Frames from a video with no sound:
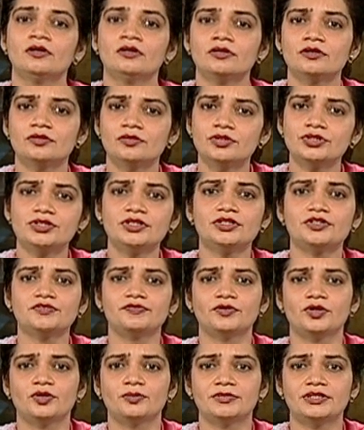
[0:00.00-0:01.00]
Social
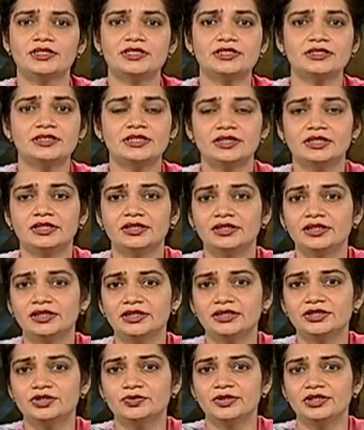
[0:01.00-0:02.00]
reformers in the
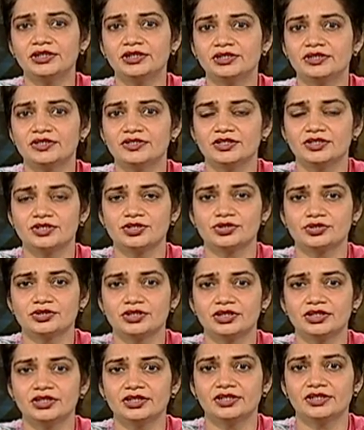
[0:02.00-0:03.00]
early 20th
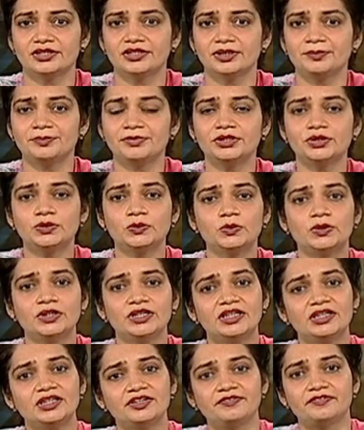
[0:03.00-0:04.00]
century attempted to
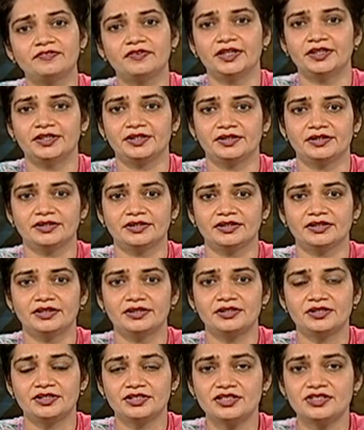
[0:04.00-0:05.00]
redefine
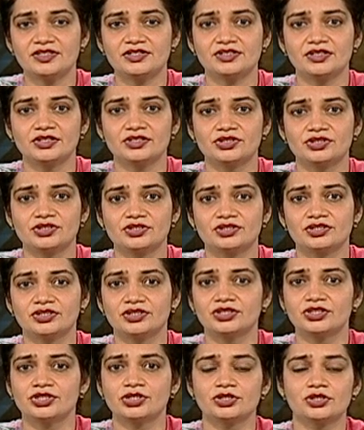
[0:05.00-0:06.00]
and restructure
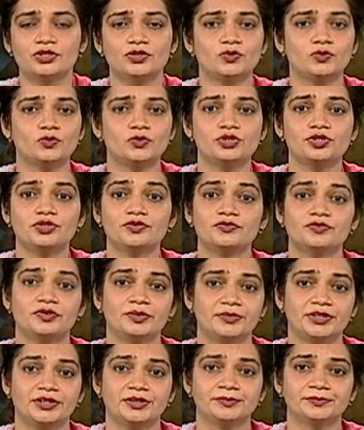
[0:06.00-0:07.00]
traditional roles of
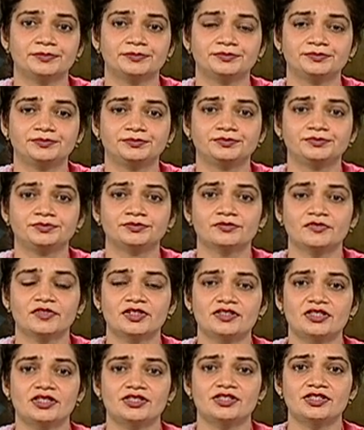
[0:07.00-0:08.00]
women,
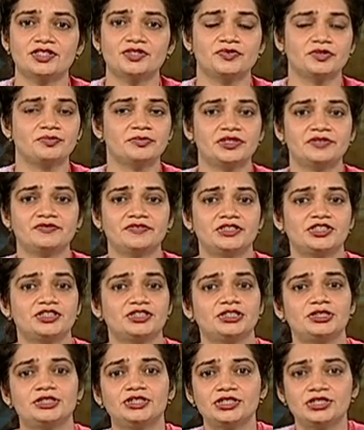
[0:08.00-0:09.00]
such as women were
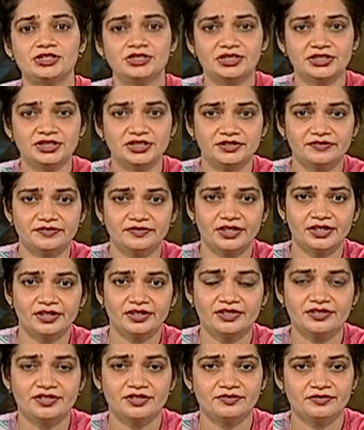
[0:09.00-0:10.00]
traditionally defined
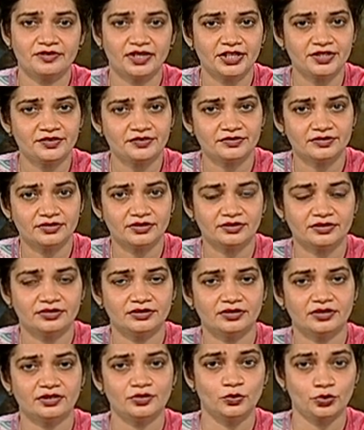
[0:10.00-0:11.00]
as a wife,
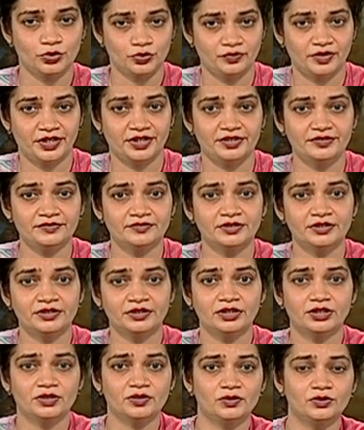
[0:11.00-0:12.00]
a good wife,
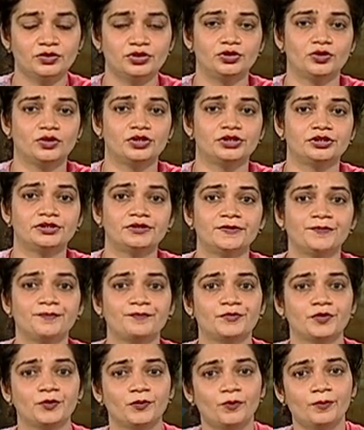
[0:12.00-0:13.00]
a good daughter,
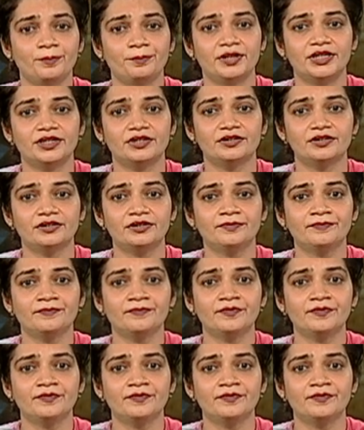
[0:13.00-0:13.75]
homemaker,